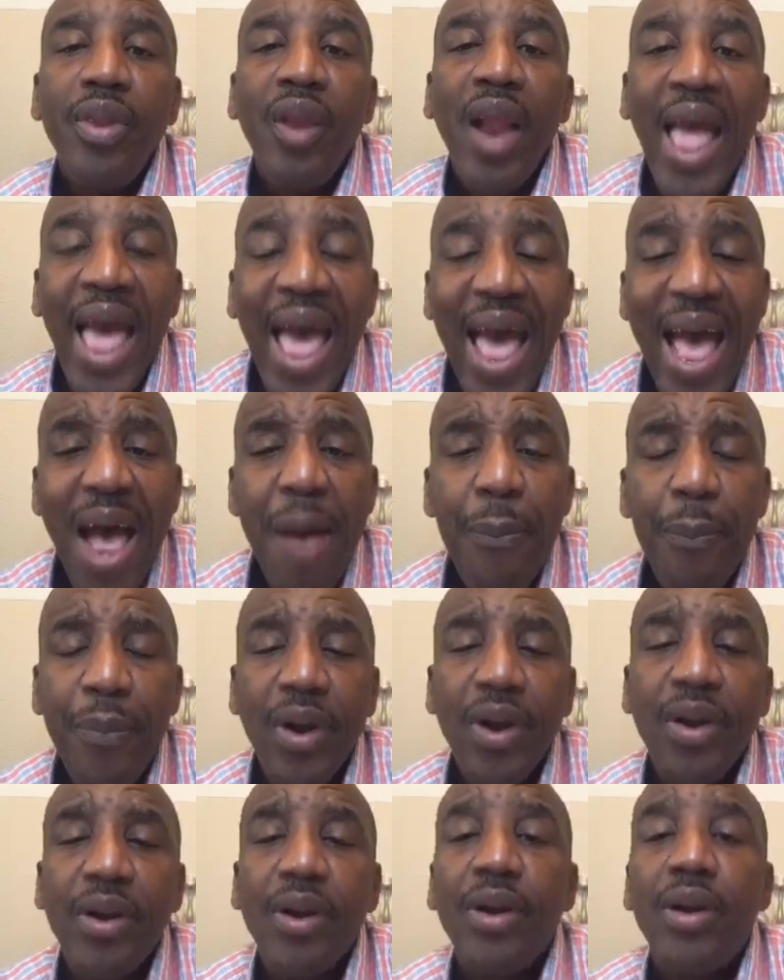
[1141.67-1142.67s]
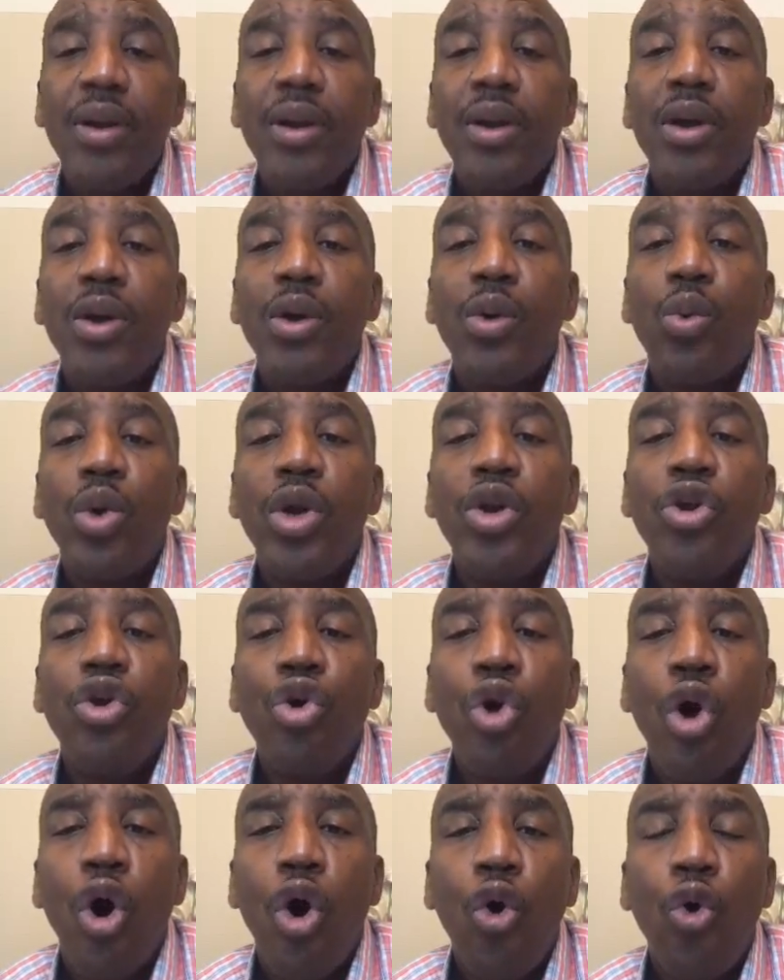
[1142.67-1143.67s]
happen when you
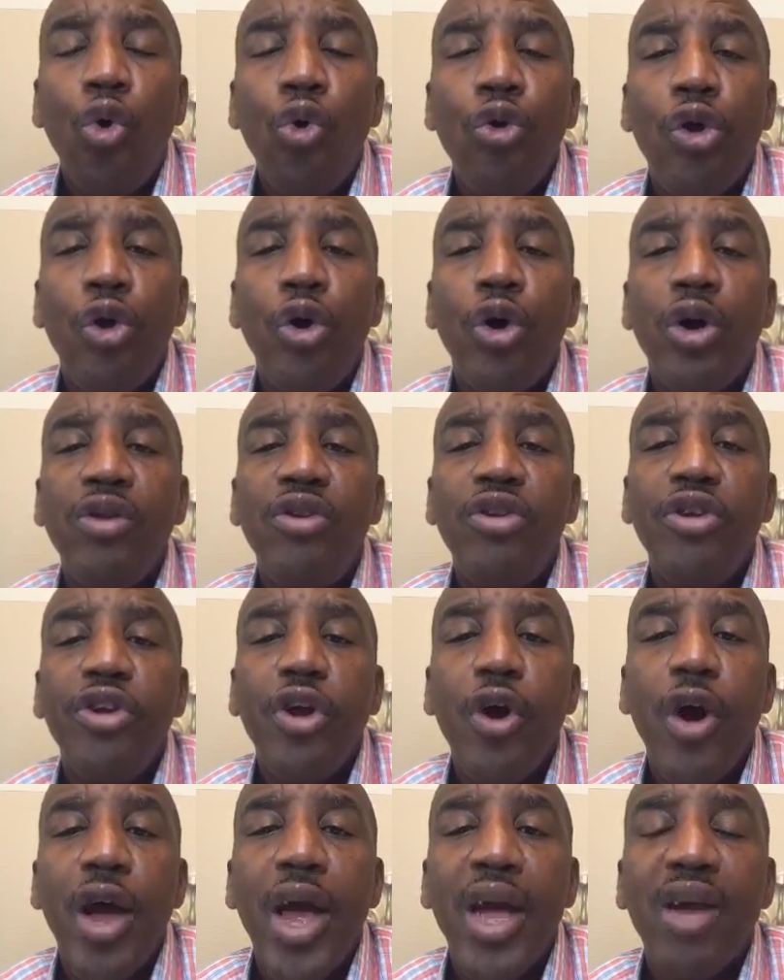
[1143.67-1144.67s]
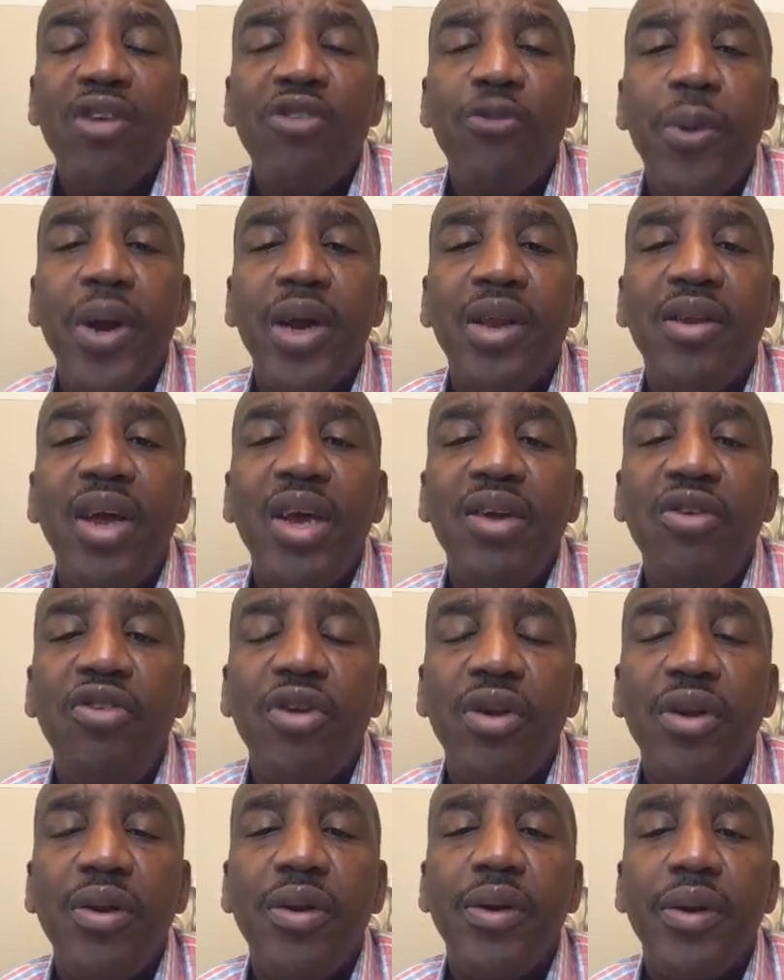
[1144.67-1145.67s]
hold on to your
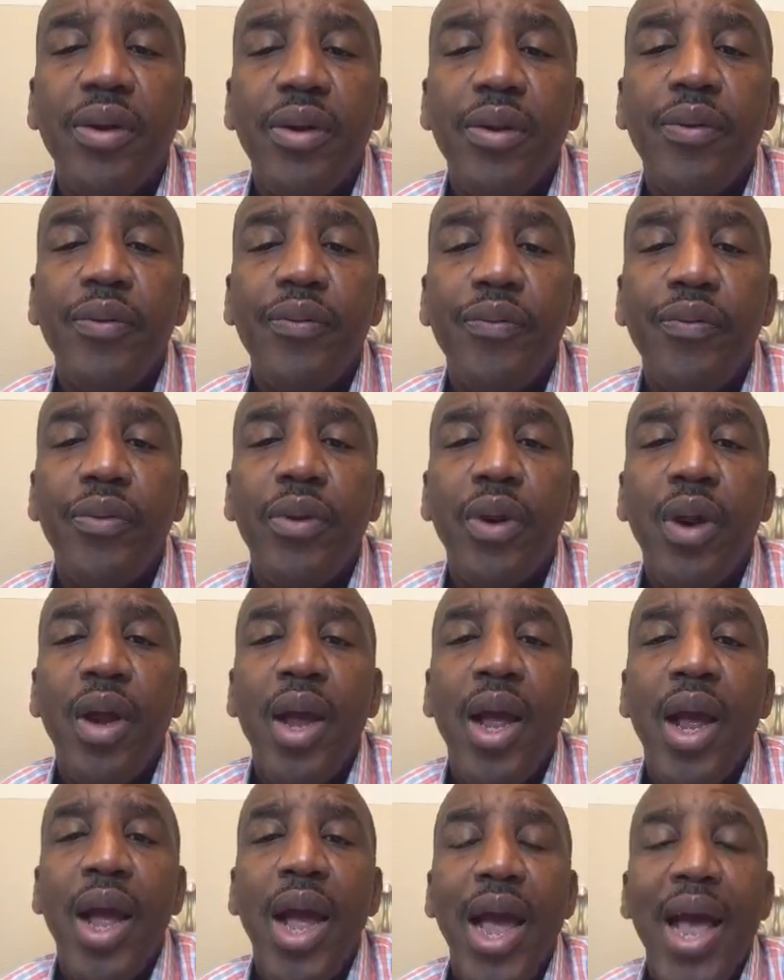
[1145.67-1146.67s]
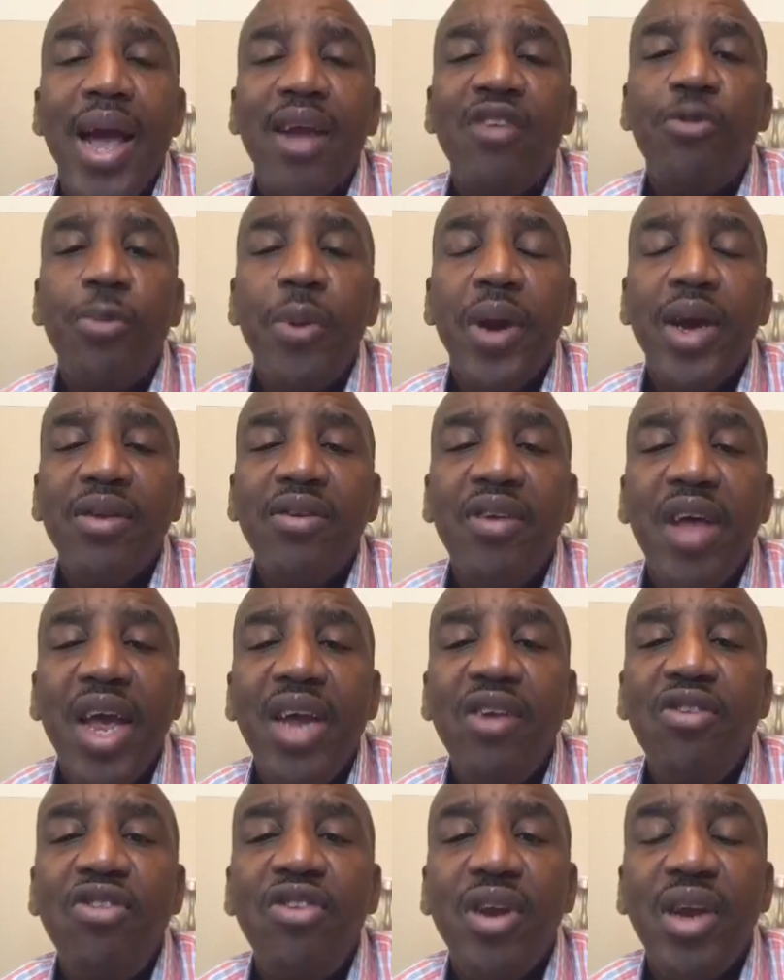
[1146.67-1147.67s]
expectation.
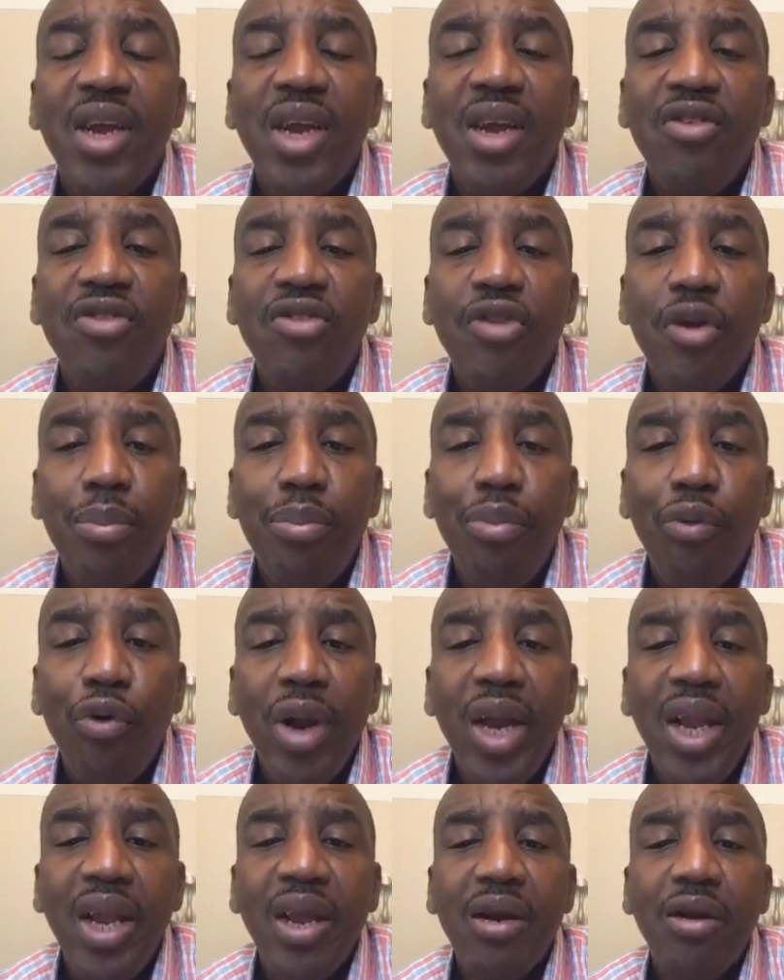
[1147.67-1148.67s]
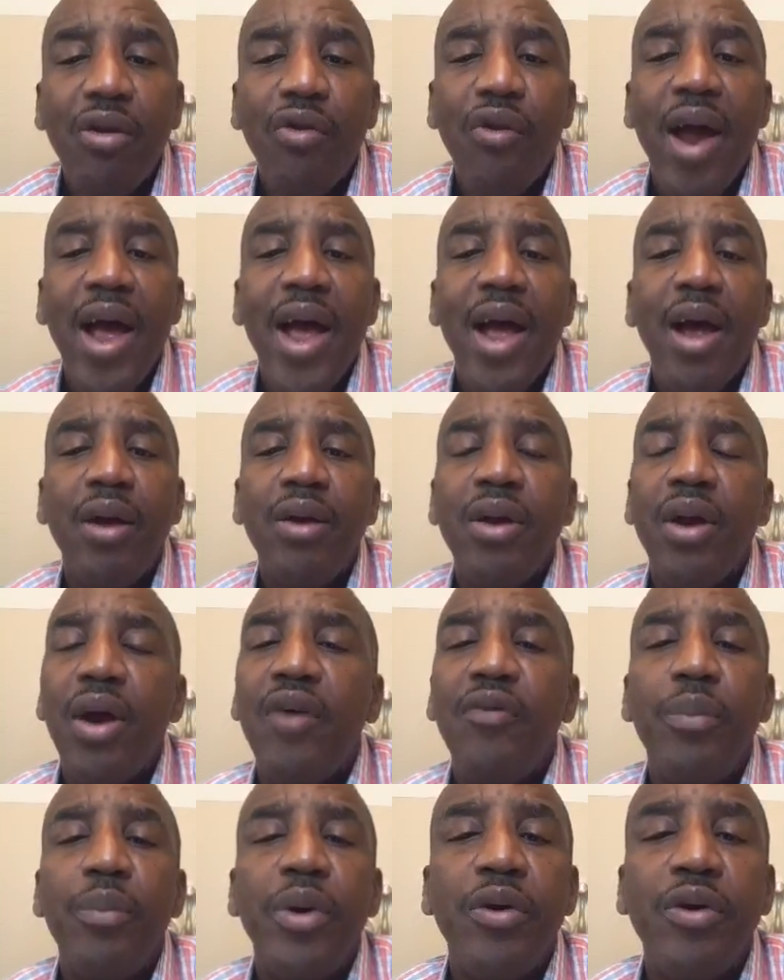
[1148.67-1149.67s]
Expectation is the breeding ground
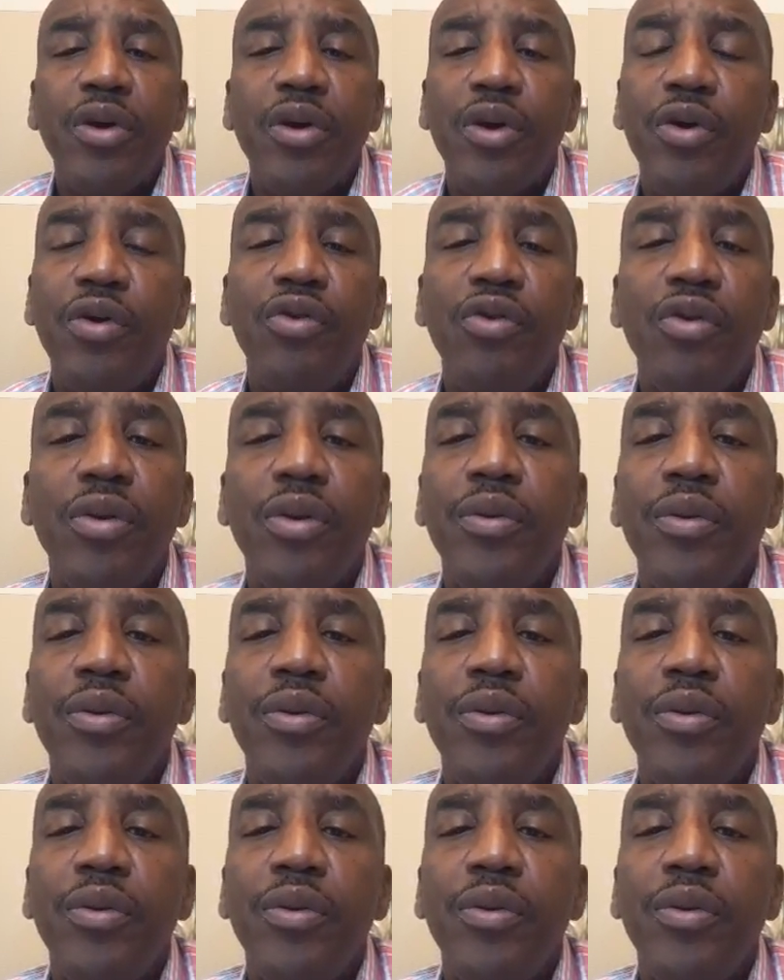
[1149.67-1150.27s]
of miracles.